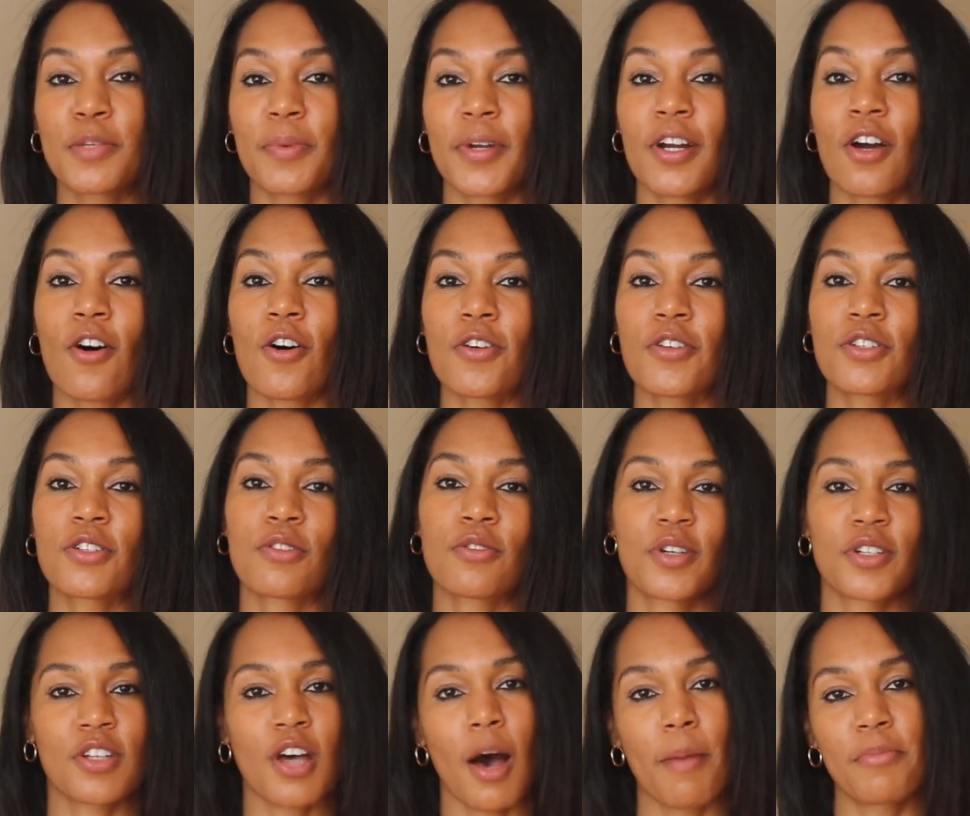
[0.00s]
but i also
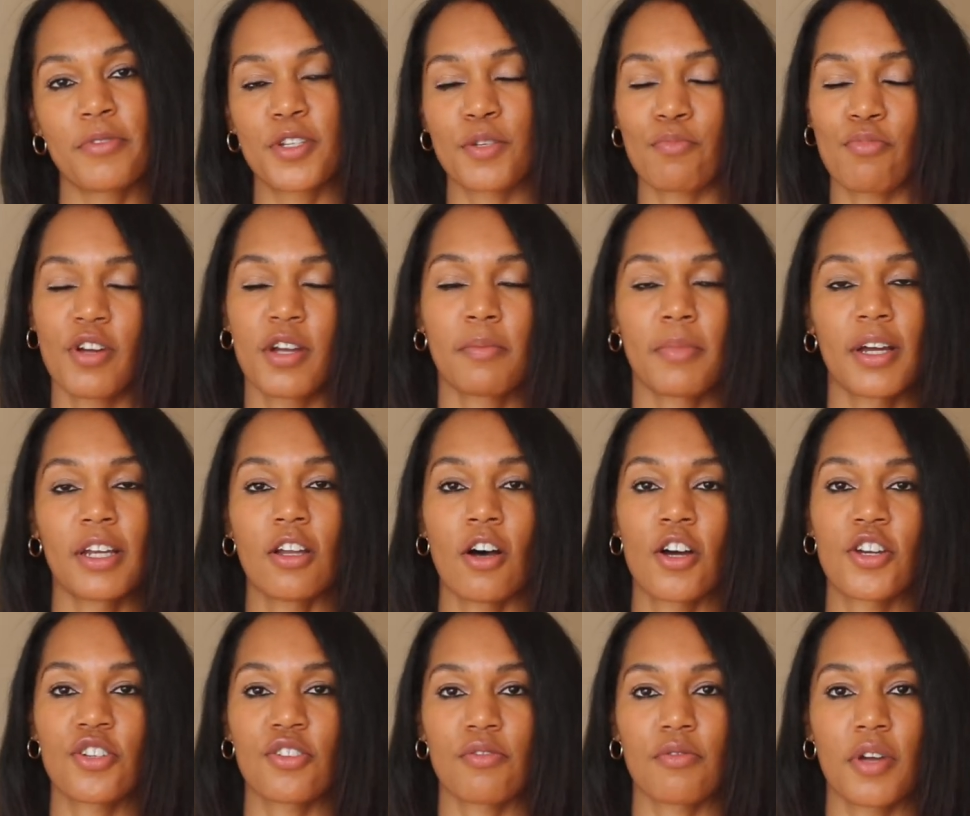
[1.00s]
on top of spraying my
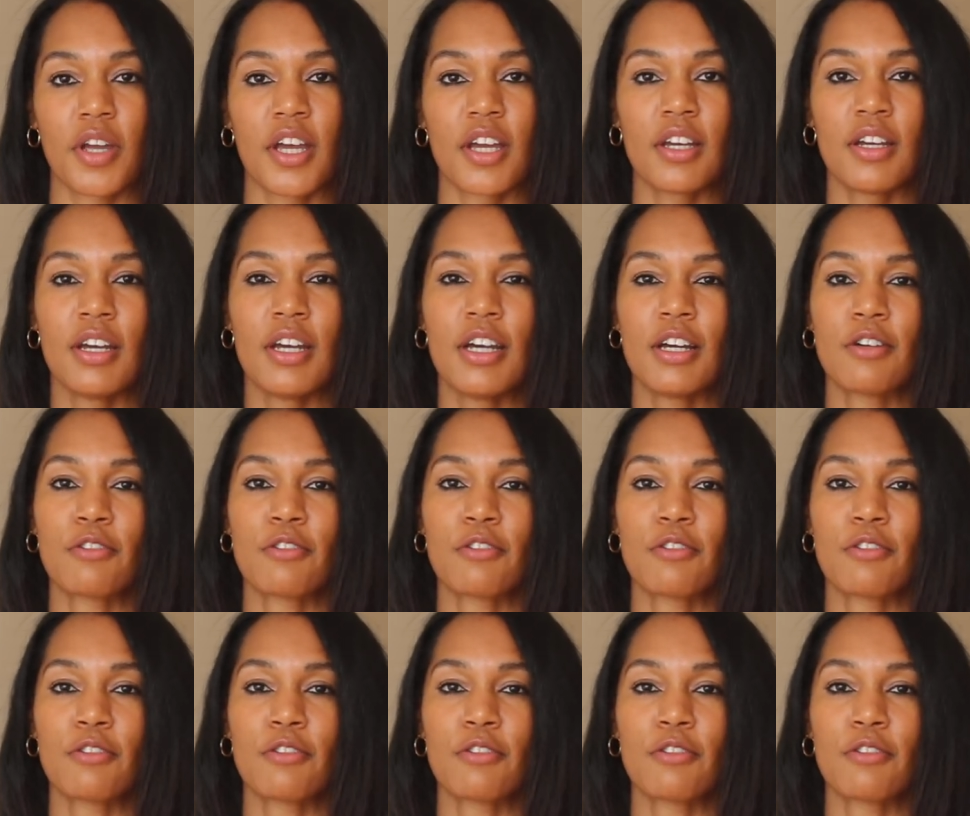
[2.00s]
lingerie